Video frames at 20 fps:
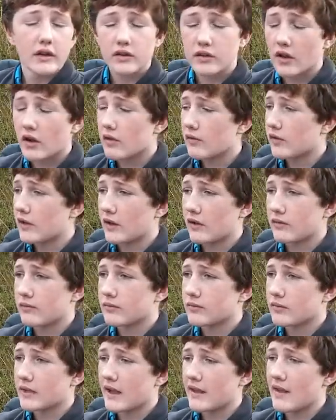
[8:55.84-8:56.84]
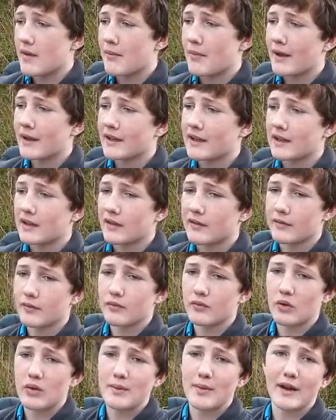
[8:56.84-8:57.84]
so hopefully I'll get them back in. I've
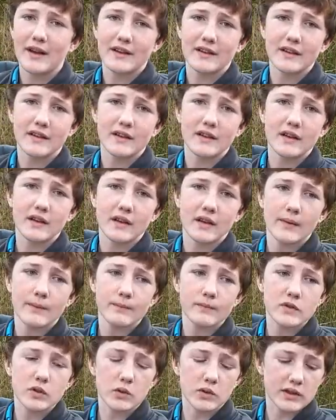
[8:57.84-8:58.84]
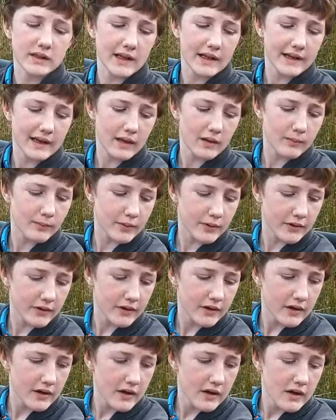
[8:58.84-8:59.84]
rebaited and sorted that out, but
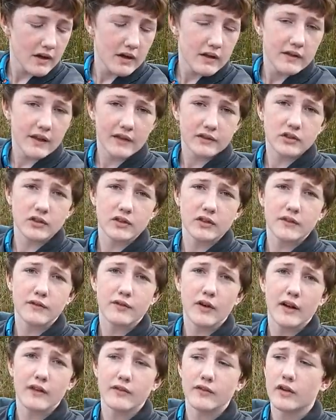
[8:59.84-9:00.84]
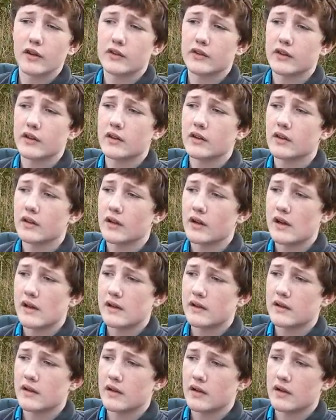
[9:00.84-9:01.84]
that's on the Frankfurter,
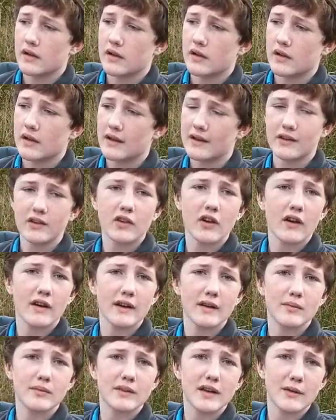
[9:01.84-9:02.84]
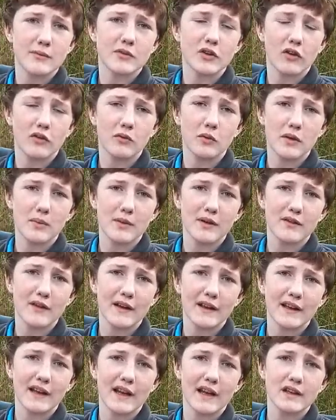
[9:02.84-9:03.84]
and a tiny tipped off with a bit of
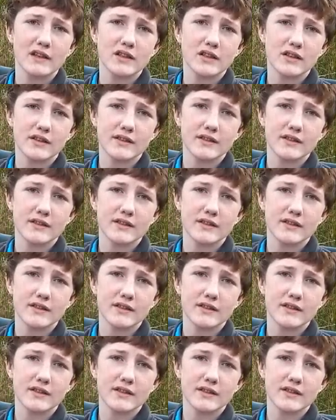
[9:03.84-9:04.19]
engage